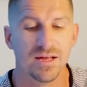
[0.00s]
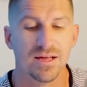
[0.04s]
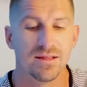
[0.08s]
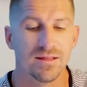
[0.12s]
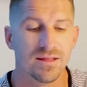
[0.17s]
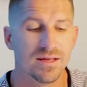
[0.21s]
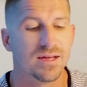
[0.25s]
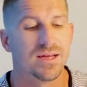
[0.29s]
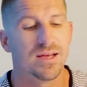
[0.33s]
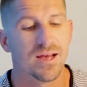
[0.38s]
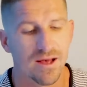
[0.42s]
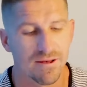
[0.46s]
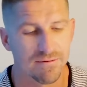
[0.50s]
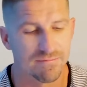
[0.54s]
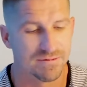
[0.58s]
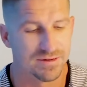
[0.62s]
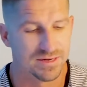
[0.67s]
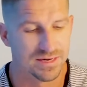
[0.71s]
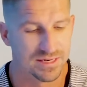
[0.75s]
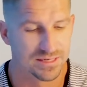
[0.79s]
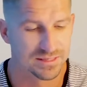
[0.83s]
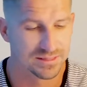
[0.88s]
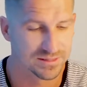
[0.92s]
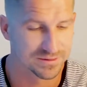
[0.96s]
the
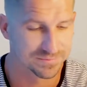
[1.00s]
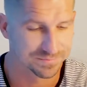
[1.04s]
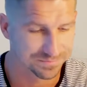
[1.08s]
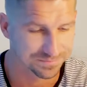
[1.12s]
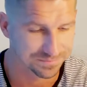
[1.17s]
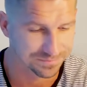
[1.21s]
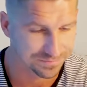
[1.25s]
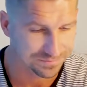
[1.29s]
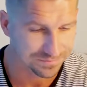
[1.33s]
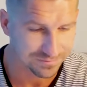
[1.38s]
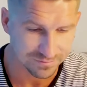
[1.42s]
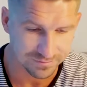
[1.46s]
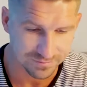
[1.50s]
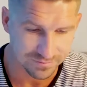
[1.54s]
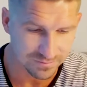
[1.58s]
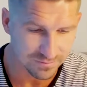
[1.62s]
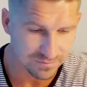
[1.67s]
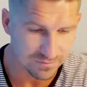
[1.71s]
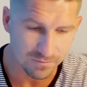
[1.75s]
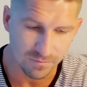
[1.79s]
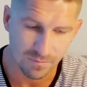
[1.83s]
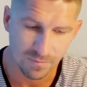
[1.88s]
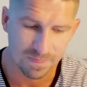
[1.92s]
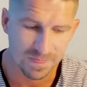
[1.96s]
covenant.
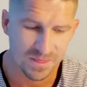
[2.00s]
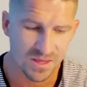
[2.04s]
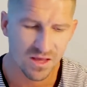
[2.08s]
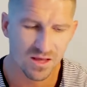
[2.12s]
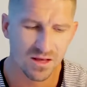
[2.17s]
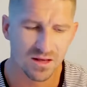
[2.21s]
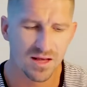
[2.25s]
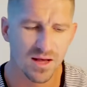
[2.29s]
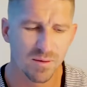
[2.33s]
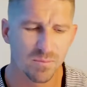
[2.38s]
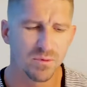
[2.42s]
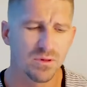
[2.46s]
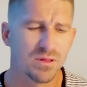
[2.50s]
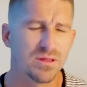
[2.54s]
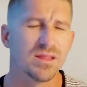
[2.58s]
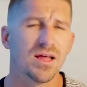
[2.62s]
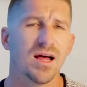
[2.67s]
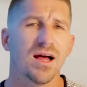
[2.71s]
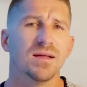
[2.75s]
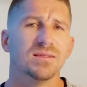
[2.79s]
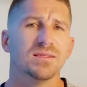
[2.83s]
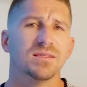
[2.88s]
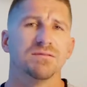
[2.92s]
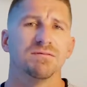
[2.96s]
Couple
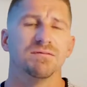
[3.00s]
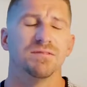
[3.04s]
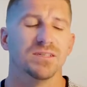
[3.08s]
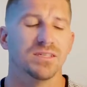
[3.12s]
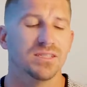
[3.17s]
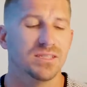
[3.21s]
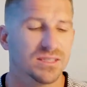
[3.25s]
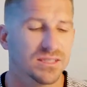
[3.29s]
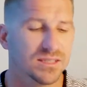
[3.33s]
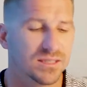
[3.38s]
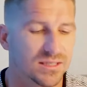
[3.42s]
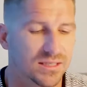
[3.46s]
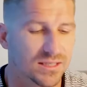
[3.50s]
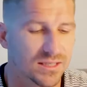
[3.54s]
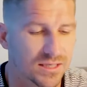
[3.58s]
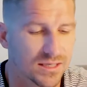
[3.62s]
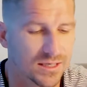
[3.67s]
thoughts first.